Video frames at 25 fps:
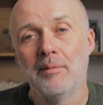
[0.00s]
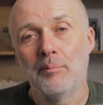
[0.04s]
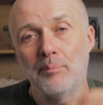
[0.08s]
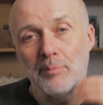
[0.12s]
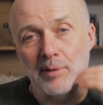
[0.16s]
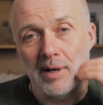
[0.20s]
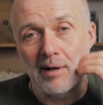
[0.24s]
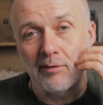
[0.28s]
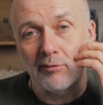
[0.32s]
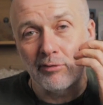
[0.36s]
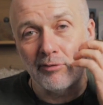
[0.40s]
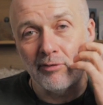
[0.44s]

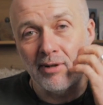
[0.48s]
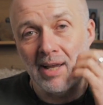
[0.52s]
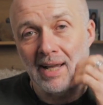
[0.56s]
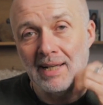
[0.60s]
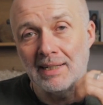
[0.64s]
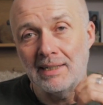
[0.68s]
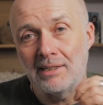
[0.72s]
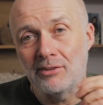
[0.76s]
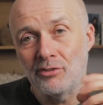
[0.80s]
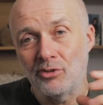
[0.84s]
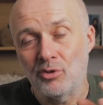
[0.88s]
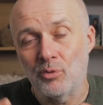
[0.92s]
Brown
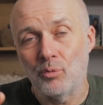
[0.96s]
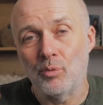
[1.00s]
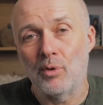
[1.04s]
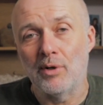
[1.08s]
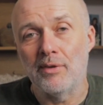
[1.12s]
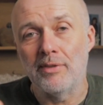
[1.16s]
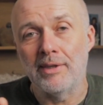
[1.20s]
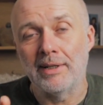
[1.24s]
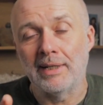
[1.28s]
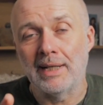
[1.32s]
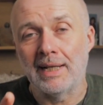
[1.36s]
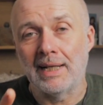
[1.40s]
fat is the
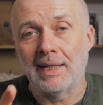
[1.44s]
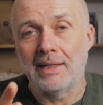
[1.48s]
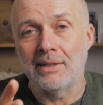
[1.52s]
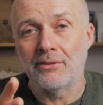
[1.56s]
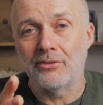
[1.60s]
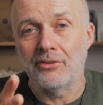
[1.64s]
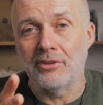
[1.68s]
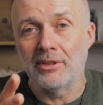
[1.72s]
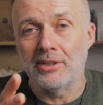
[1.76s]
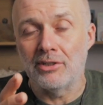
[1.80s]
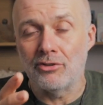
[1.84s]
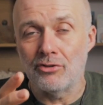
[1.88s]
one that
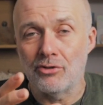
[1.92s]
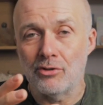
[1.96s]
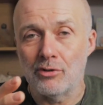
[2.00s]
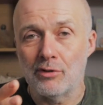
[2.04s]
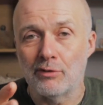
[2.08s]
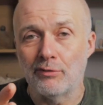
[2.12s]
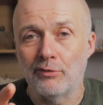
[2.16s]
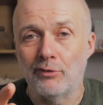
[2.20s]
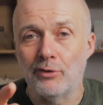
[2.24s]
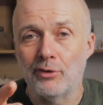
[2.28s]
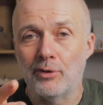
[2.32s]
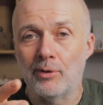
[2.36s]
is
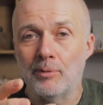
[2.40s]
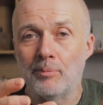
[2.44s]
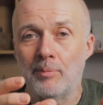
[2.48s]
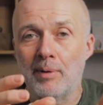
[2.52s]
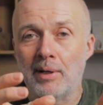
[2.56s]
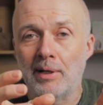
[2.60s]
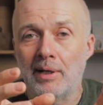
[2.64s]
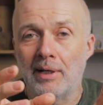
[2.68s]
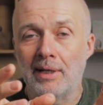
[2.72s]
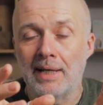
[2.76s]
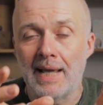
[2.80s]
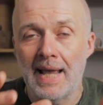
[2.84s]
used for
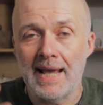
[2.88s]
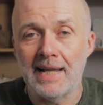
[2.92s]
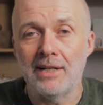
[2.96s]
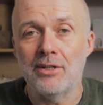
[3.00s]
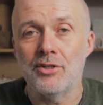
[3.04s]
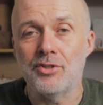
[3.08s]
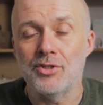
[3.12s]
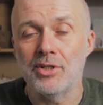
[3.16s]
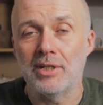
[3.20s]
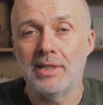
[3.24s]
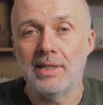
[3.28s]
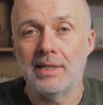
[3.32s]

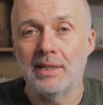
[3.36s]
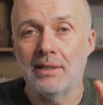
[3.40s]
energy.